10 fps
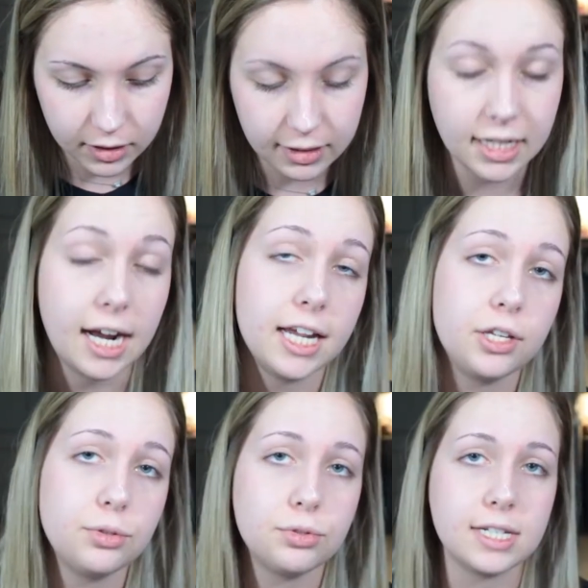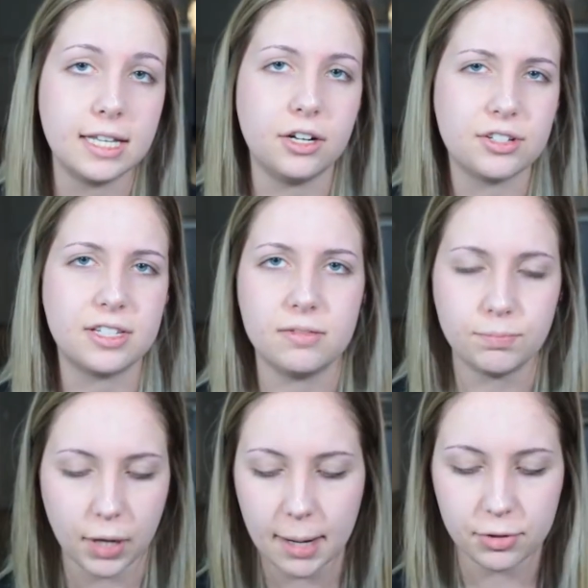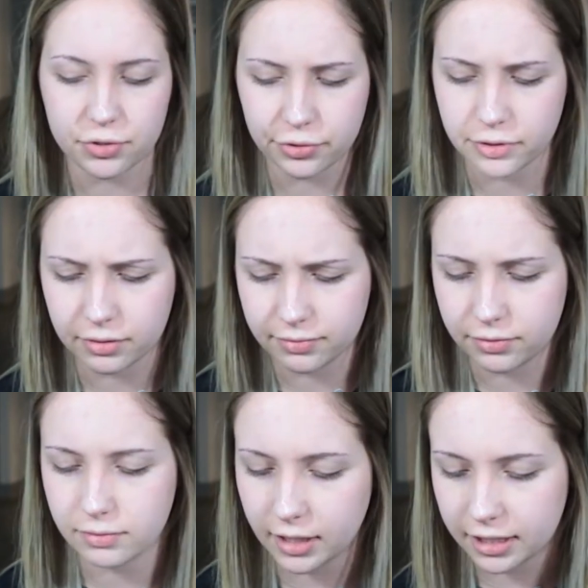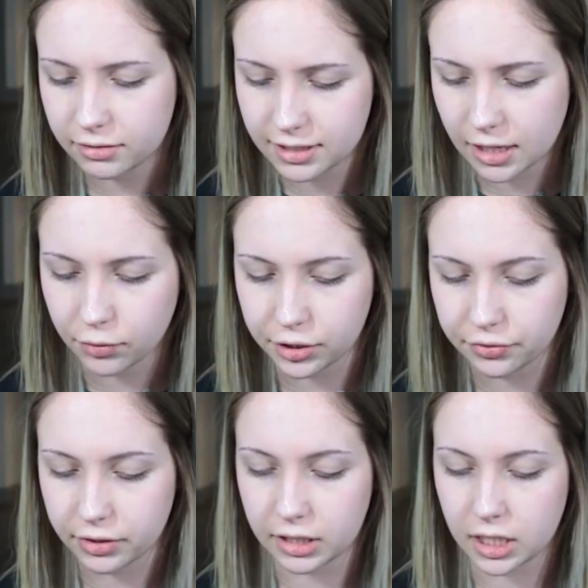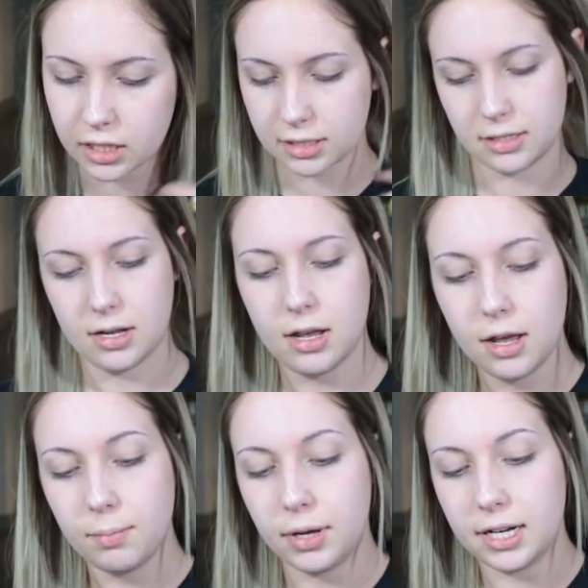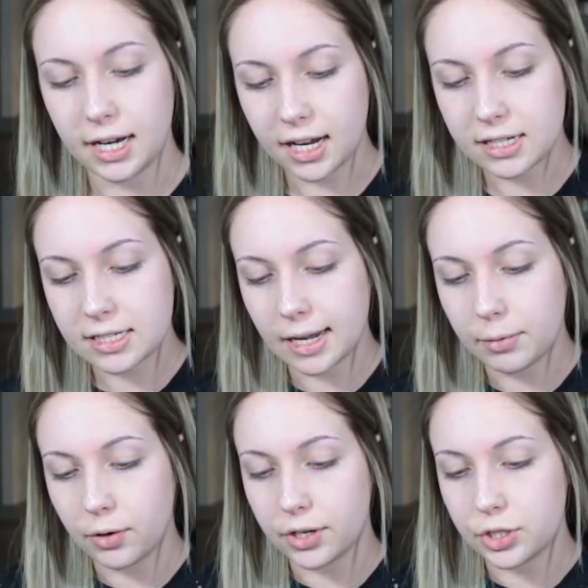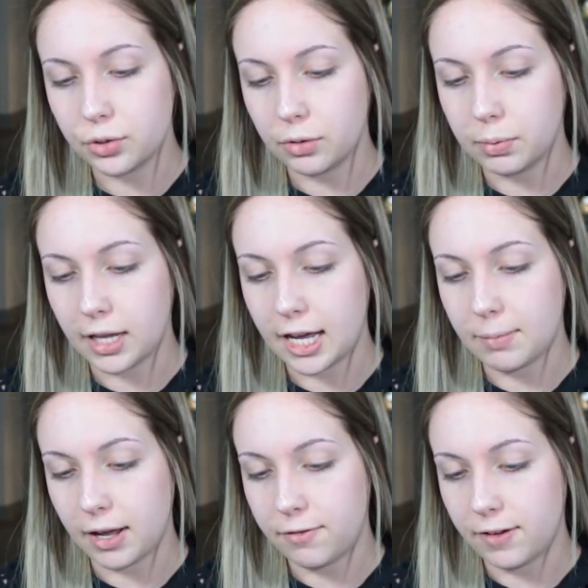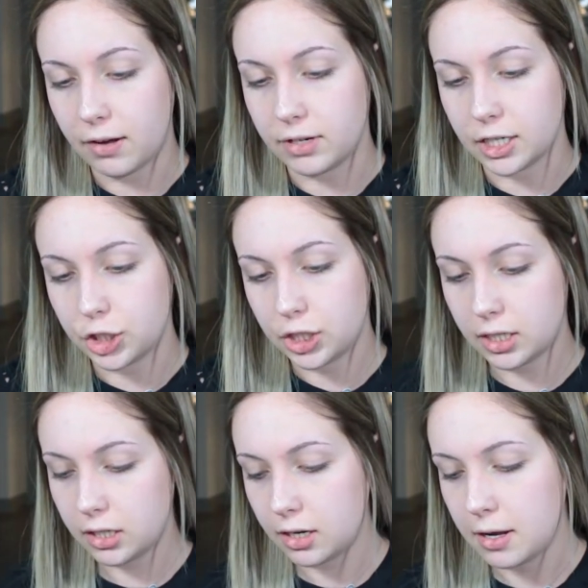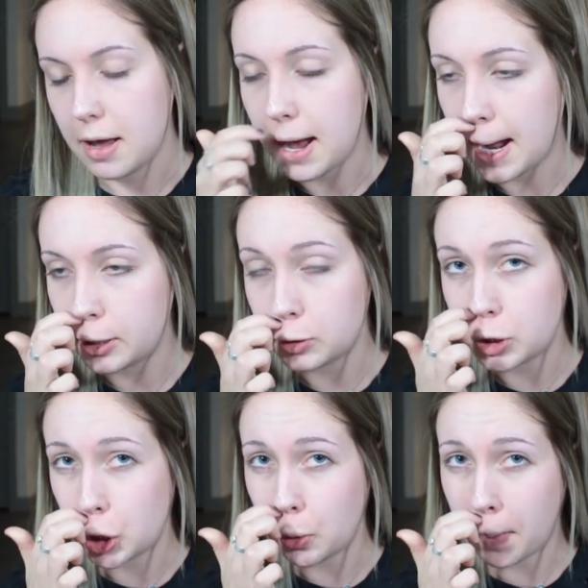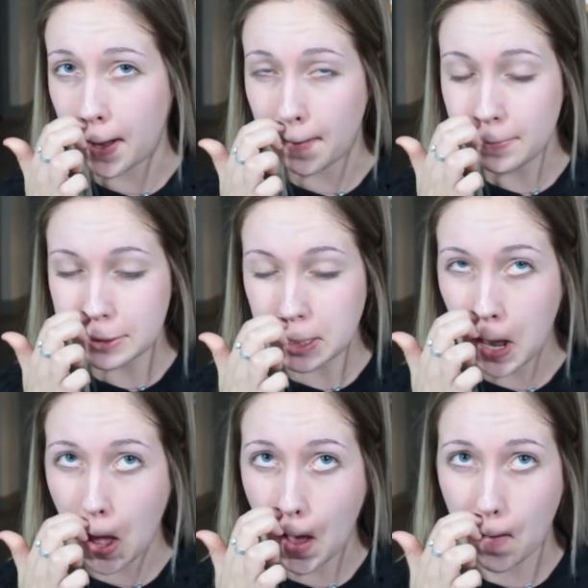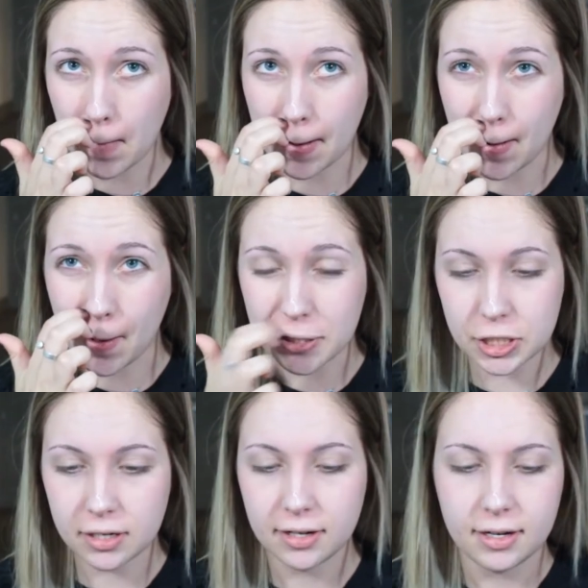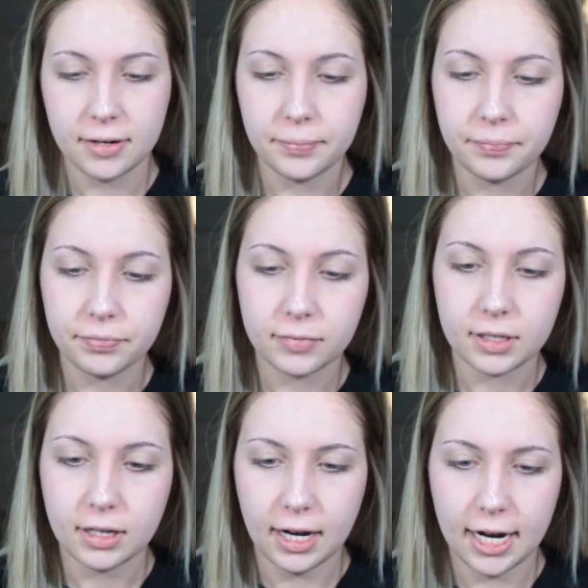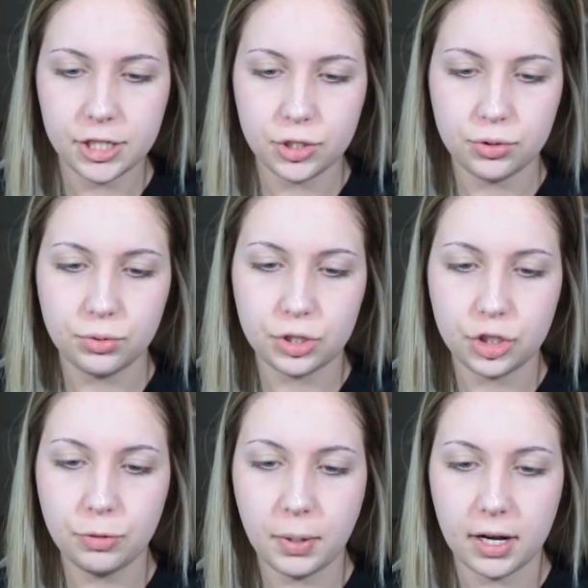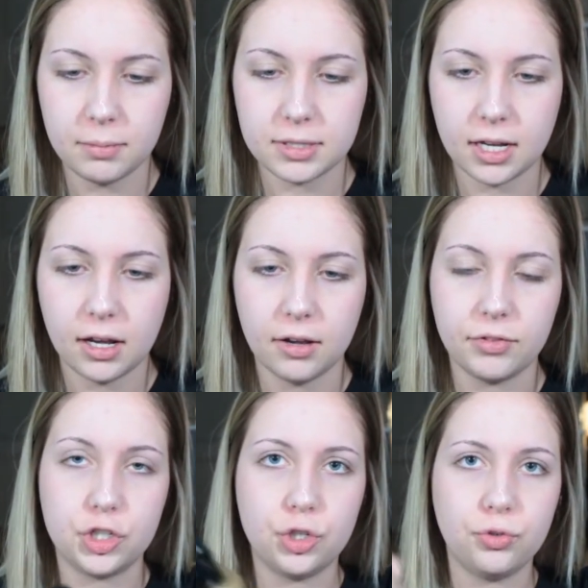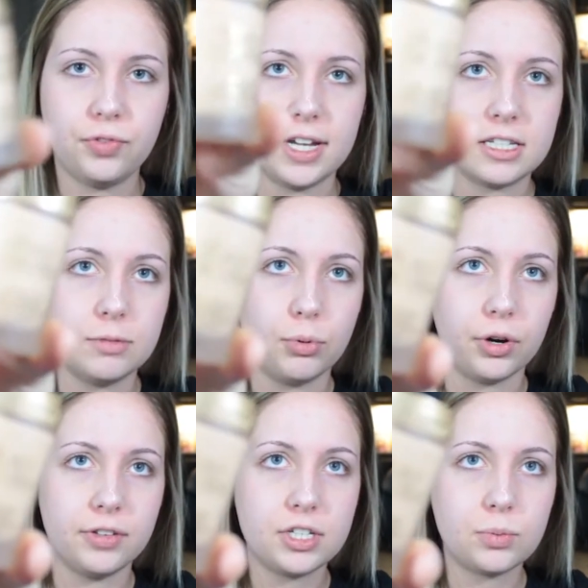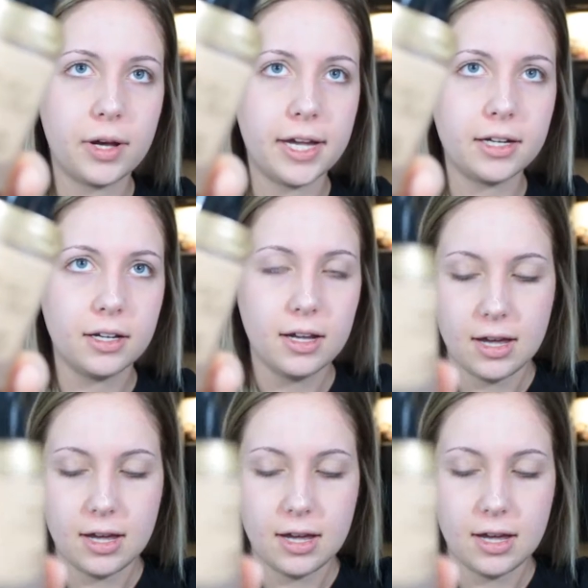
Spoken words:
that I use. And there's primers for like several different things. But next, I'm going to apply my foundation. I do two pumps. Oh my gosh. I do two pumps of the Too Faced Born This Way.